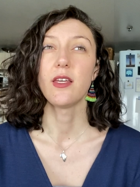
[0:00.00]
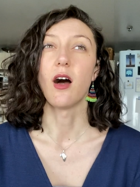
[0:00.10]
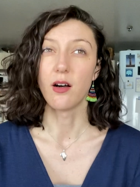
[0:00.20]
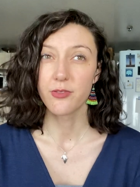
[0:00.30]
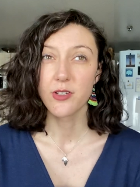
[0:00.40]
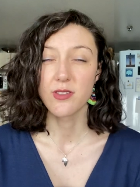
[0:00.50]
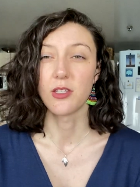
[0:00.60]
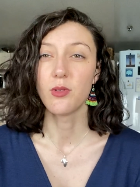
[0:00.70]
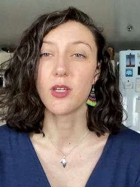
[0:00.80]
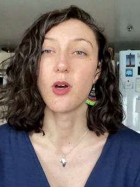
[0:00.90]
offers, like
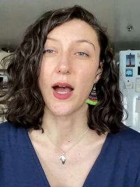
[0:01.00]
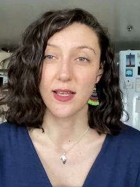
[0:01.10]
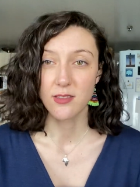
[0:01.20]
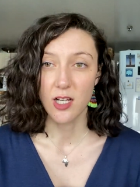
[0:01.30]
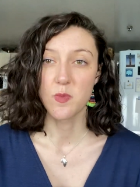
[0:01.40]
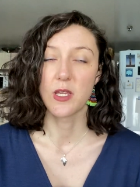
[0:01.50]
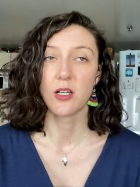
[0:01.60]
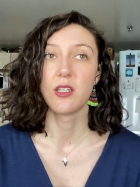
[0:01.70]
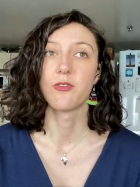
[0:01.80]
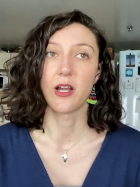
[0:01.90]
you can go ask
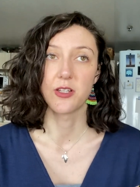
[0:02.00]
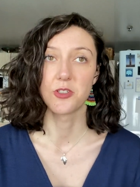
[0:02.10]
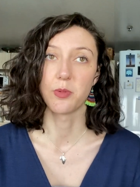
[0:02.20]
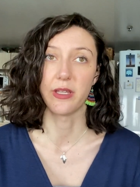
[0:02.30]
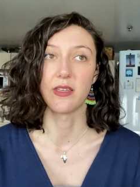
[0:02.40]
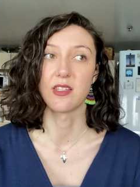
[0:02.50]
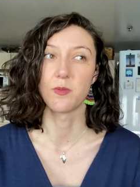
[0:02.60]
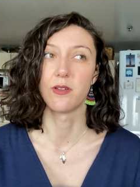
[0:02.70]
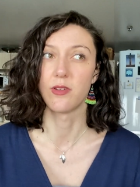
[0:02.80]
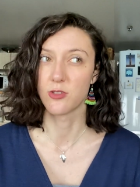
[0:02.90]
hospitality for extra blankets,
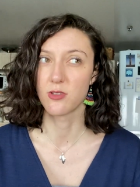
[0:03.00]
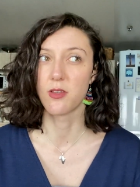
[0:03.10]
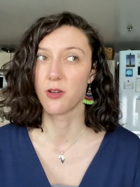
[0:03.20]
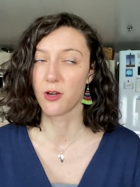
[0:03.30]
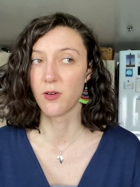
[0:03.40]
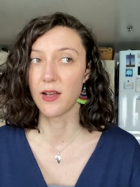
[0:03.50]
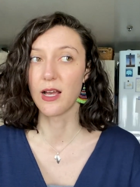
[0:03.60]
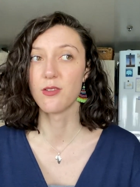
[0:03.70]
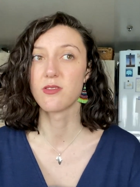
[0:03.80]
but eventually they're gonna run out.